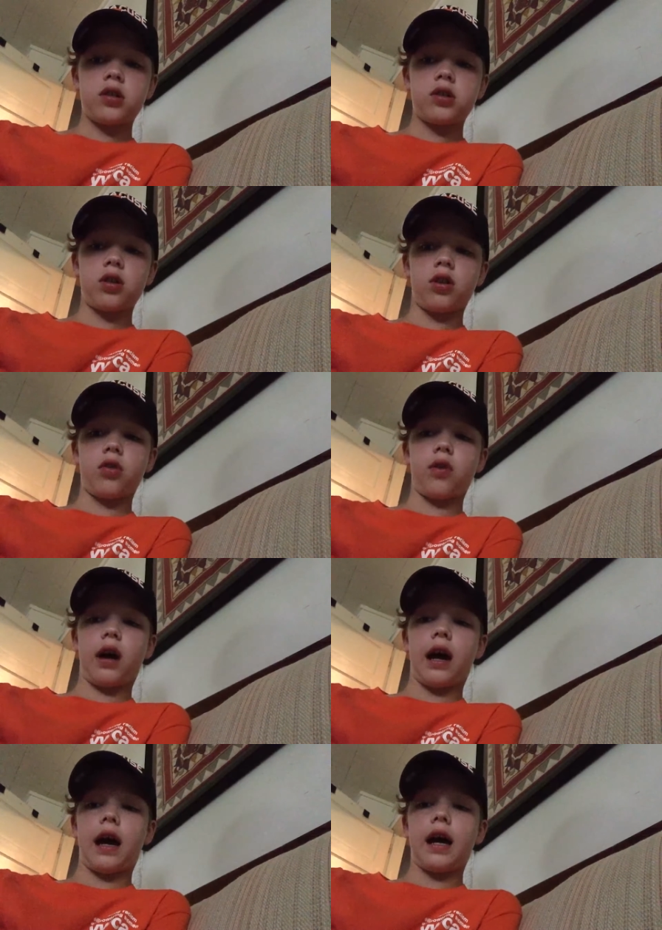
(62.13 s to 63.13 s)
So
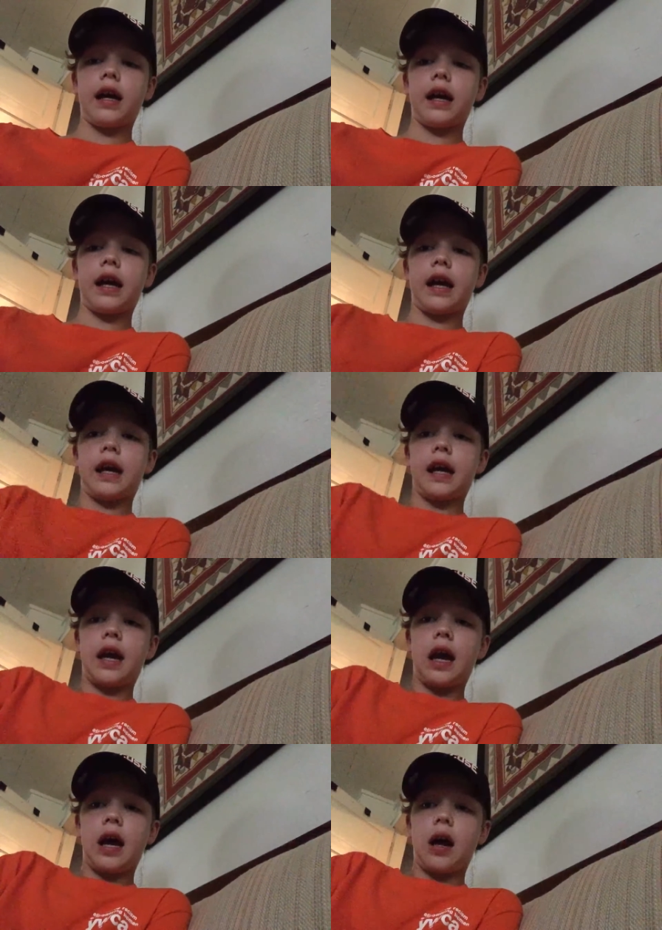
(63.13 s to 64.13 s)
I
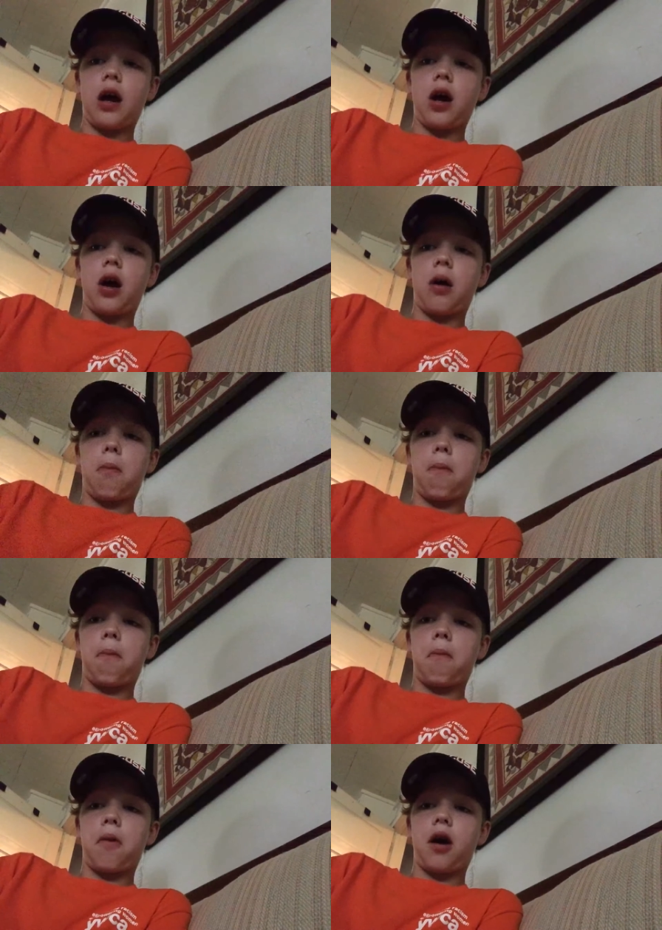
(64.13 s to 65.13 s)
am.
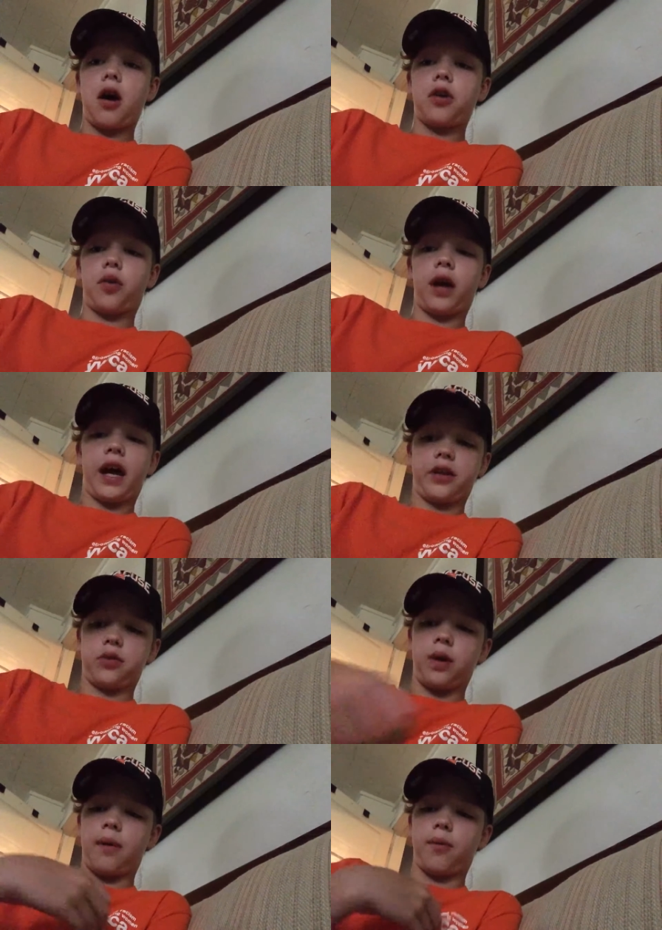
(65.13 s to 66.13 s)
Don't
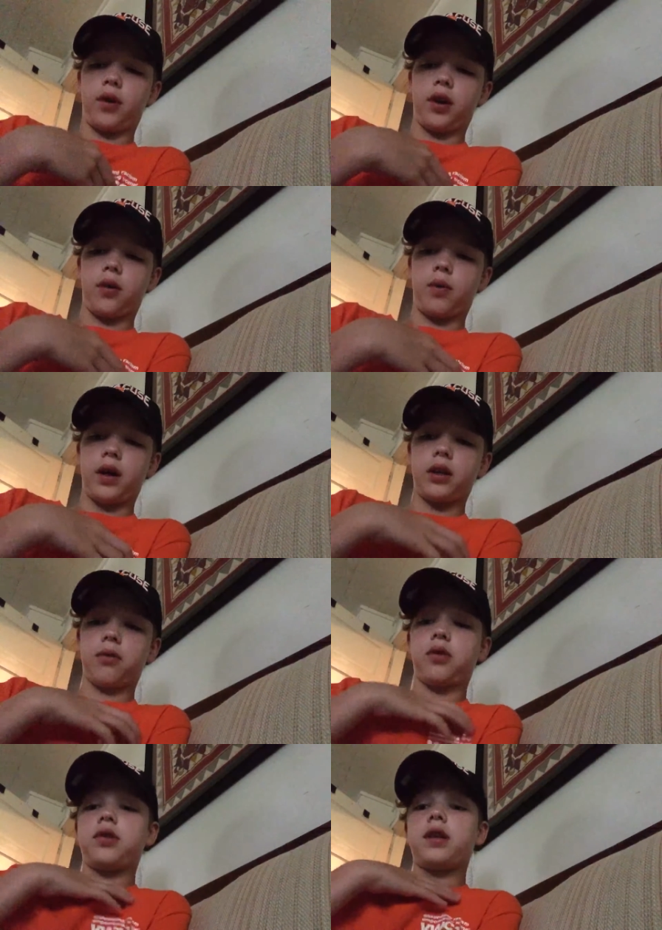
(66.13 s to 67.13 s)
ask why I'm wearing a
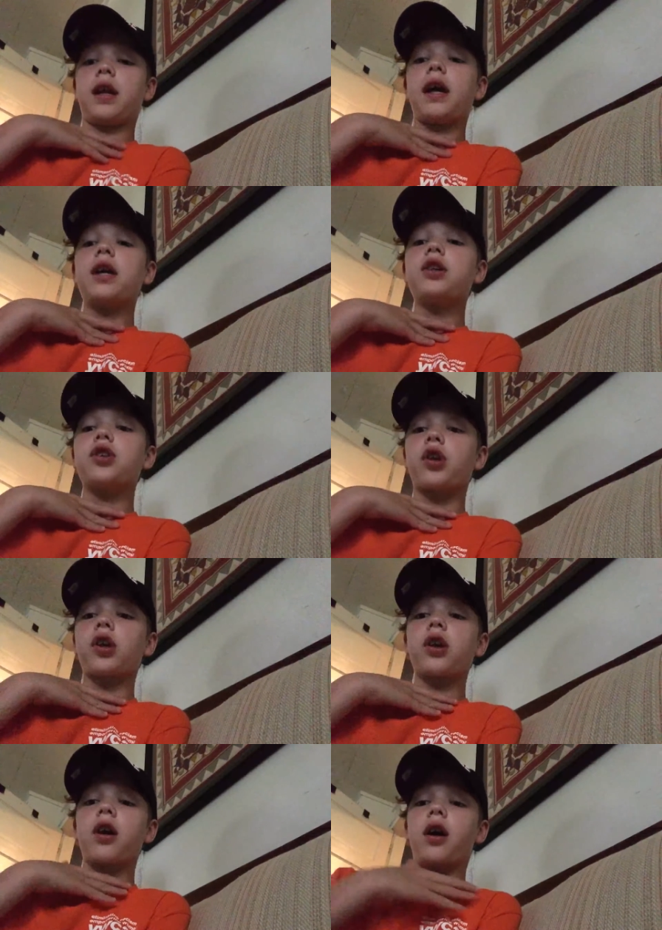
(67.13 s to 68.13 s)
YWCA
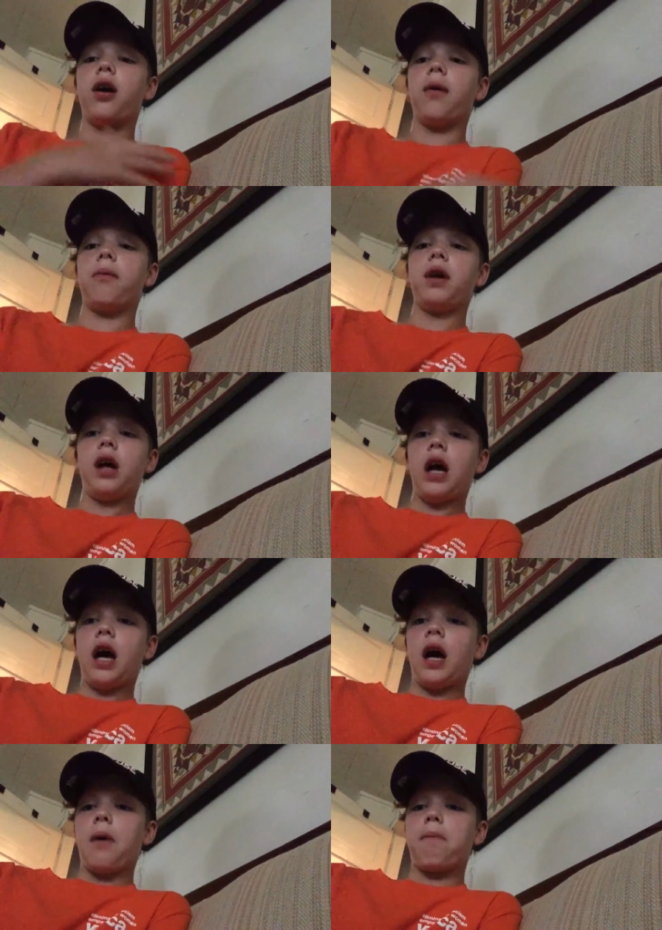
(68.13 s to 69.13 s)
shirt. Um,
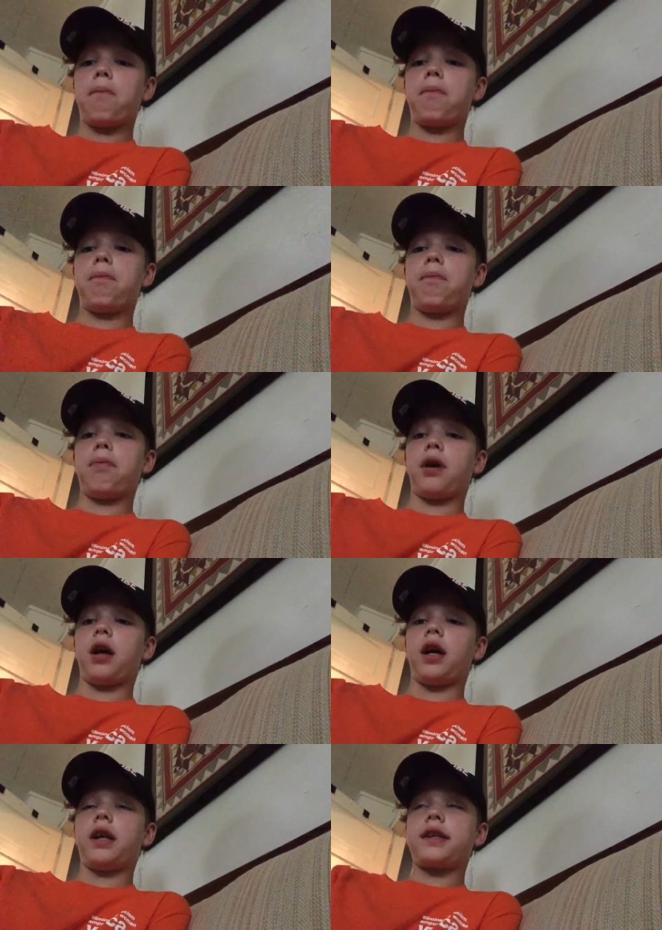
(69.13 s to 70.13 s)

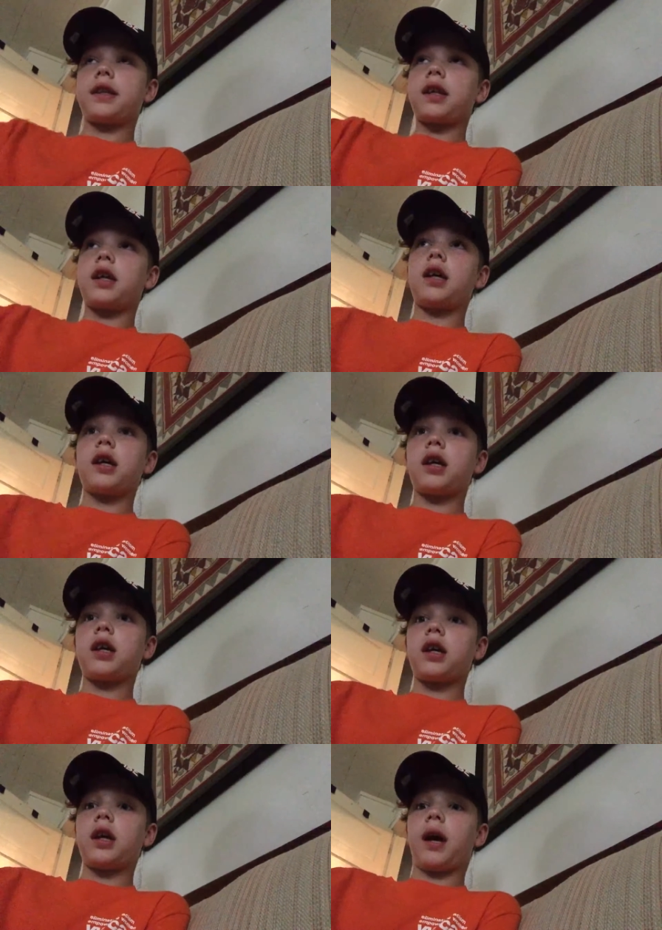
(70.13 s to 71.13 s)
but
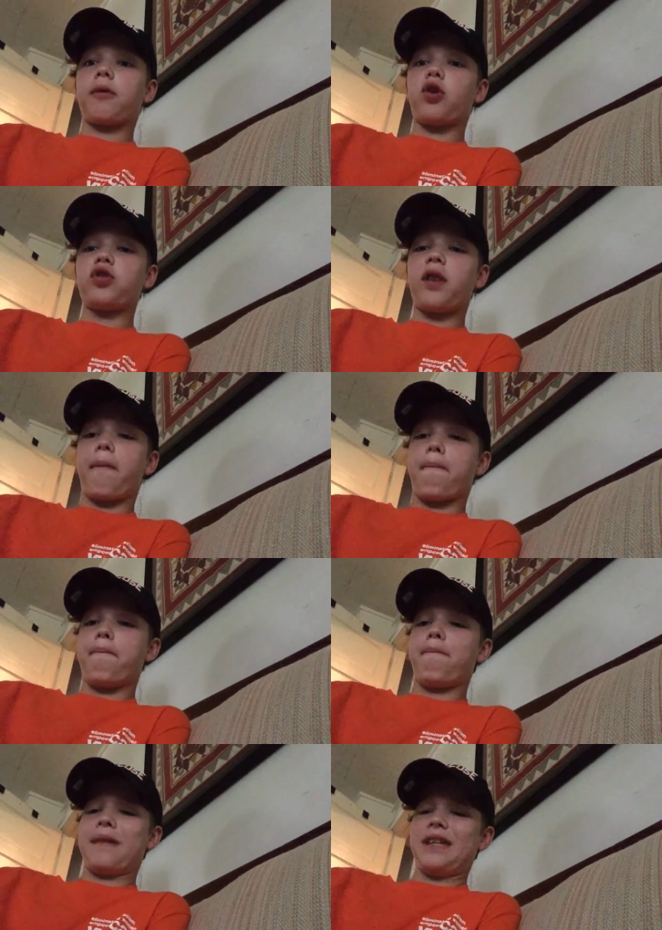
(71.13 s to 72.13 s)
I'm going to the
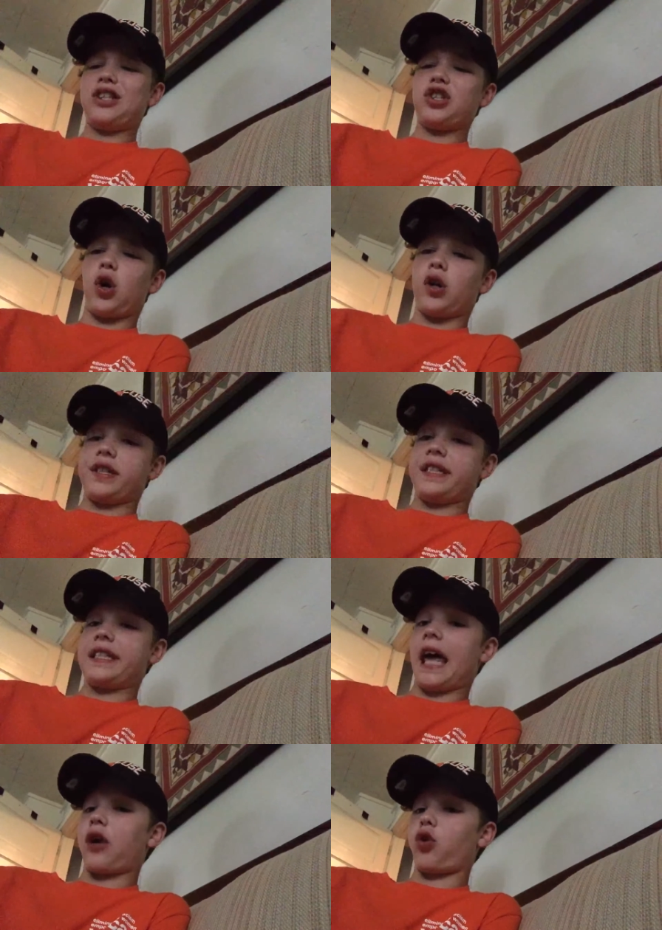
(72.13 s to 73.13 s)
beach on
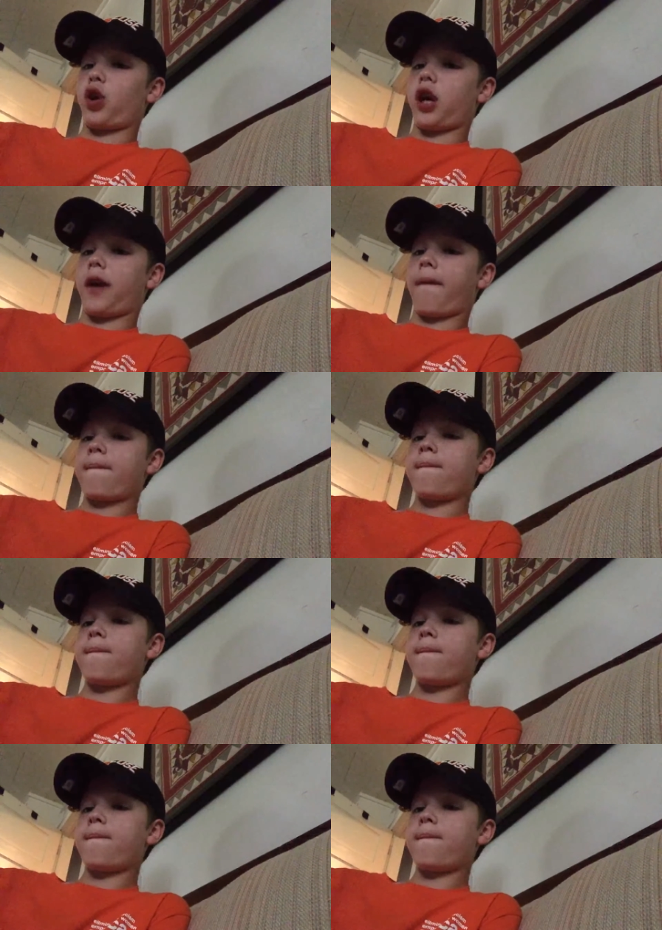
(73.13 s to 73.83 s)
Saturday